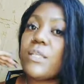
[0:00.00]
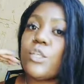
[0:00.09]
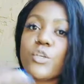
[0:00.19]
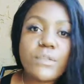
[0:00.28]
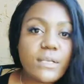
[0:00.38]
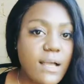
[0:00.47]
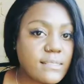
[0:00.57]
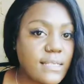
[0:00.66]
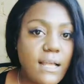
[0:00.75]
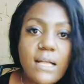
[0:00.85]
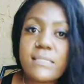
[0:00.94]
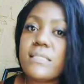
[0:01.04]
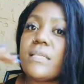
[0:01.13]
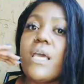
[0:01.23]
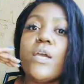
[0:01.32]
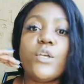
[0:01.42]
You're the constant.
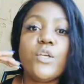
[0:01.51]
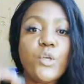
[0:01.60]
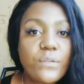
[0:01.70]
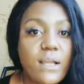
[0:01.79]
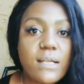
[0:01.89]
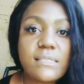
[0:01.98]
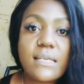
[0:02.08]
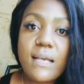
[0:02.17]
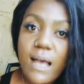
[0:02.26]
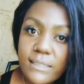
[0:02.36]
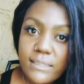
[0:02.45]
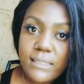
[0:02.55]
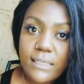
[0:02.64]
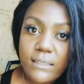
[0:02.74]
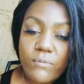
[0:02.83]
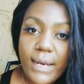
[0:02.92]
You're the constant,
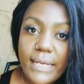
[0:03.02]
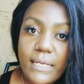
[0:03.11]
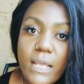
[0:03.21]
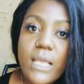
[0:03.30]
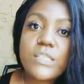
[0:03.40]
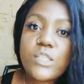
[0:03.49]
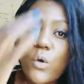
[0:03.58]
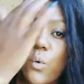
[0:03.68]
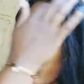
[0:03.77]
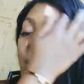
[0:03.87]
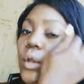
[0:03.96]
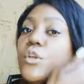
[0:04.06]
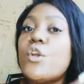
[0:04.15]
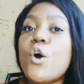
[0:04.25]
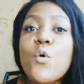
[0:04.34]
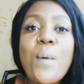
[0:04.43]
right? So
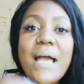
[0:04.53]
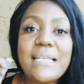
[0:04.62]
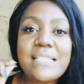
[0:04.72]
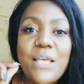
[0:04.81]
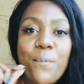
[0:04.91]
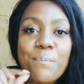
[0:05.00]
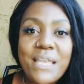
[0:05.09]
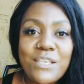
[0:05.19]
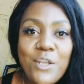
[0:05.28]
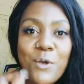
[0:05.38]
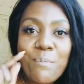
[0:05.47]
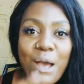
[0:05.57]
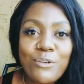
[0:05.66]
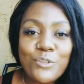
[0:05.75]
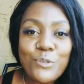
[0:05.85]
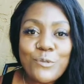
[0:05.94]
nobody's opinion
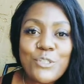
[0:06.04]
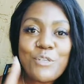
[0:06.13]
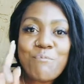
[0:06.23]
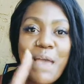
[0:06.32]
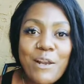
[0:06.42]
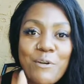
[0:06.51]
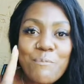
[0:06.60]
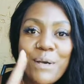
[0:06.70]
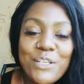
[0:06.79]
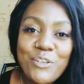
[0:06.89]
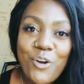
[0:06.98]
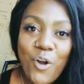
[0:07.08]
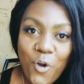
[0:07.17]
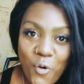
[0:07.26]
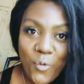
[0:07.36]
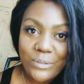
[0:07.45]
about you should matter but your
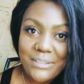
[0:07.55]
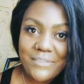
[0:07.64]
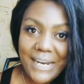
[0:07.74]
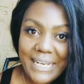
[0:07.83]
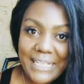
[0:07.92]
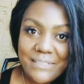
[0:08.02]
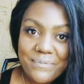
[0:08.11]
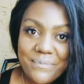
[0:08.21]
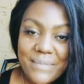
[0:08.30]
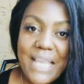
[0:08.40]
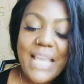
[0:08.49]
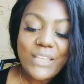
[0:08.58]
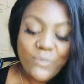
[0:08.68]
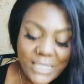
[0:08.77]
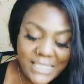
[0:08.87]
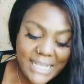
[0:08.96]
own, right? And the
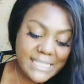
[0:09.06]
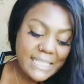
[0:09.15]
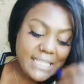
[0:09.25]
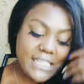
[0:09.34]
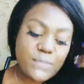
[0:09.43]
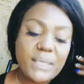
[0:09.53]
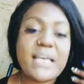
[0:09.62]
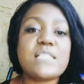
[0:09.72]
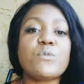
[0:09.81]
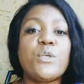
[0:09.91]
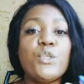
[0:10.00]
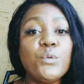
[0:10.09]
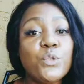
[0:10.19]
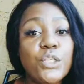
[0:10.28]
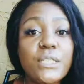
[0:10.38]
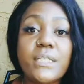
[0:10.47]
reason I say that is because when you
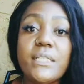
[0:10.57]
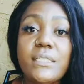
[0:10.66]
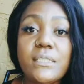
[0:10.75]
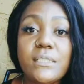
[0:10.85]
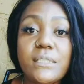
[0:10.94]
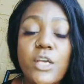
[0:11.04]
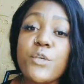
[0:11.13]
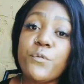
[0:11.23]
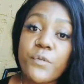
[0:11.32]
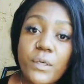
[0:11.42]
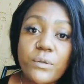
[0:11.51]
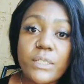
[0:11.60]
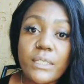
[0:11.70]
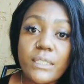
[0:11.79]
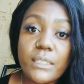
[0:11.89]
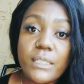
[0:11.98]
look good, you feel
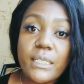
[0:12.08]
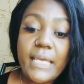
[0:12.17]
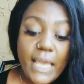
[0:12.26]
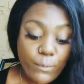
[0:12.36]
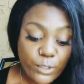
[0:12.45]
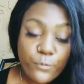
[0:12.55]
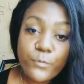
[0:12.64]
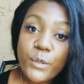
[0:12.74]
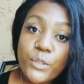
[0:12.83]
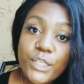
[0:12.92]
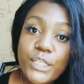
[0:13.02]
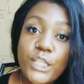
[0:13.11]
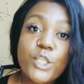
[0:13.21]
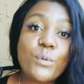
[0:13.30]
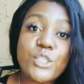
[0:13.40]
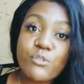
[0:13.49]
good. And when you feel good,
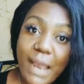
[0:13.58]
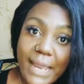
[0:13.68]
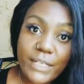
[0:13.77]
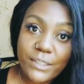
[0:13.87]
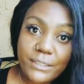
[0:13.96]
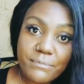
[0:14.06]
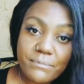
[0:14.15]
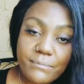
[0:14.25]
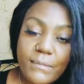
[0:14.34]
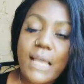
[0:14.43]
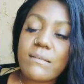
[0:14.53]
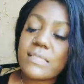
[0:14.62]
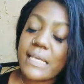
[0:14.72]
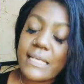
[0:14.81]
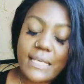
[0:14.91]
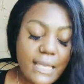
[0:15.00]
you attract good. I'll say
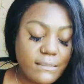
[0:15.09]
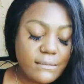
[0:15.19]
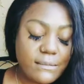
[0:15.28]
it again.